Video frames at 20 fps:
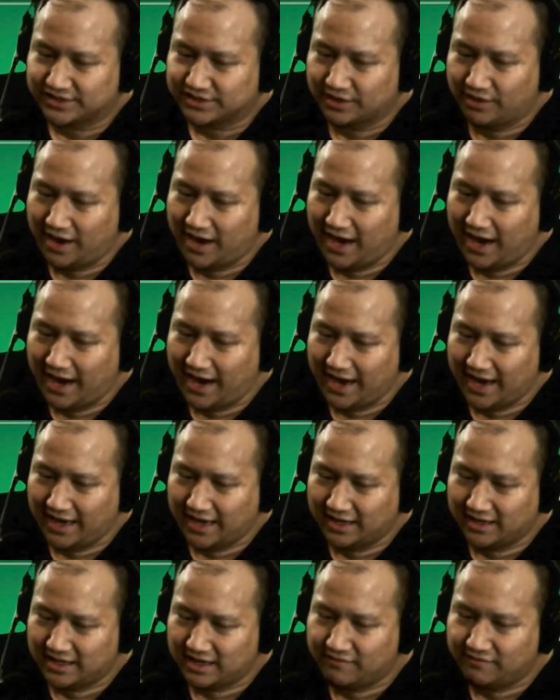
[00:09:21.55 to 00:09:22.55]
So
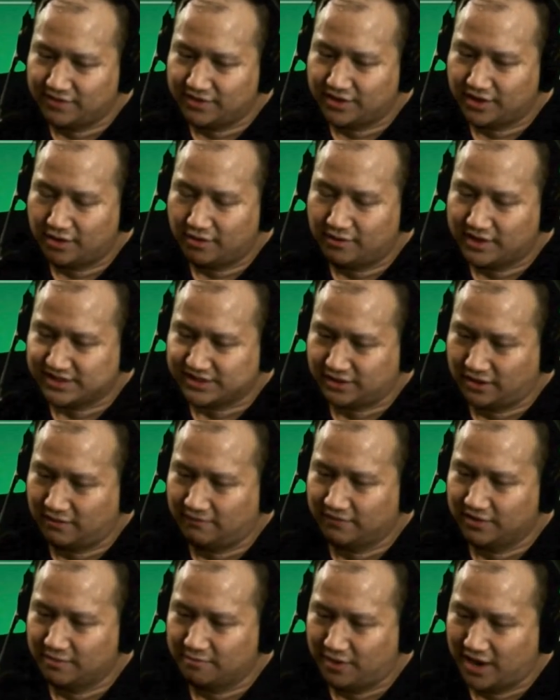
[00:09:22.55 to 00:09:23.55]
even though I
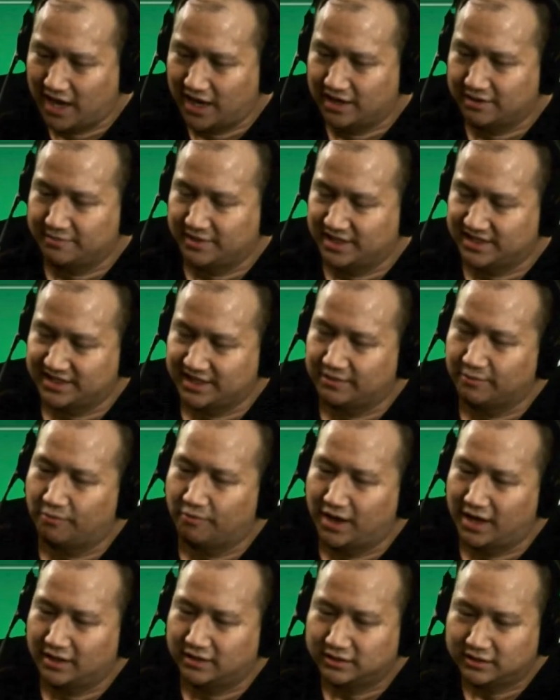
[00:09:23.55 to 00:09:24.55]
started from the bottom and did
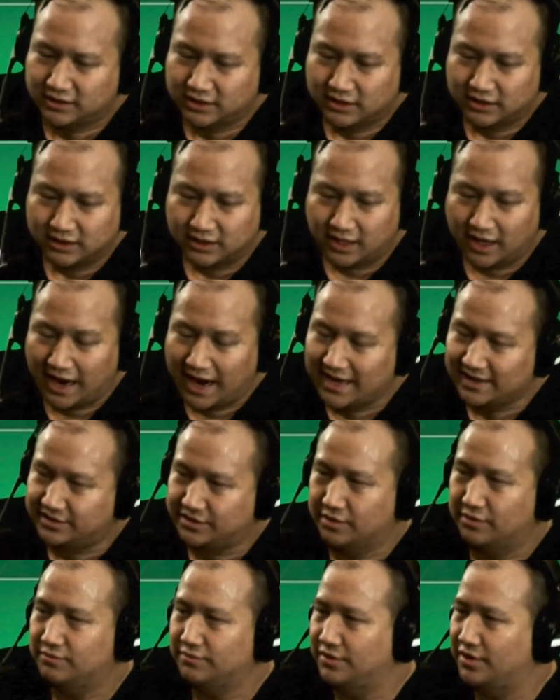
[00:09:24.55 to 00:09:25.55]
well, I
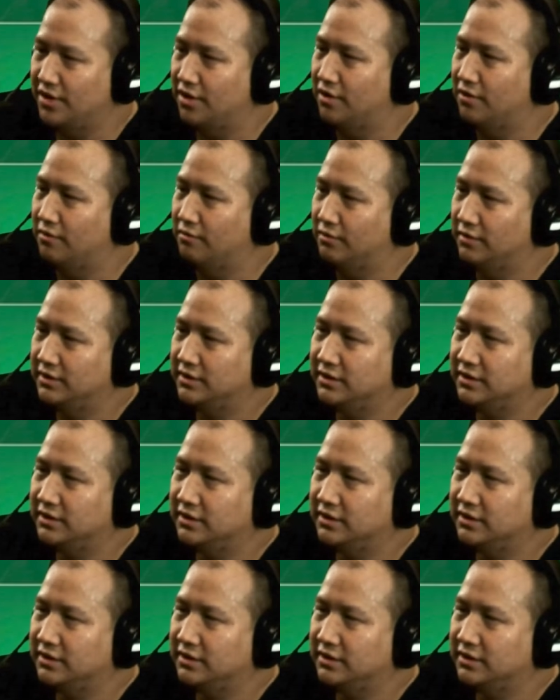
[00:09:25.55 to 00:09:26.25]
don't know.